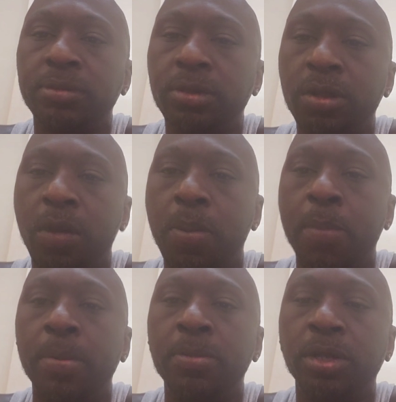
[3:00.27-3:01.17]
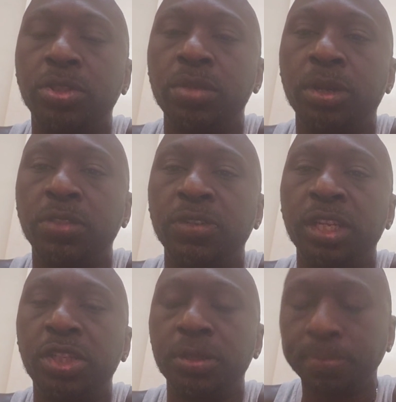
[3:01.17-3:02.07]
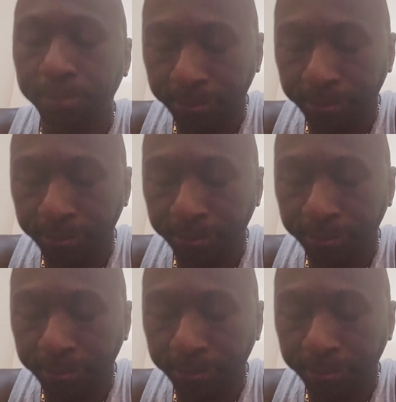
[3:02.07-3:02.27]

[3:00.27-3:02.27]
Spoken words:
Not a problem. Not too much of an issue.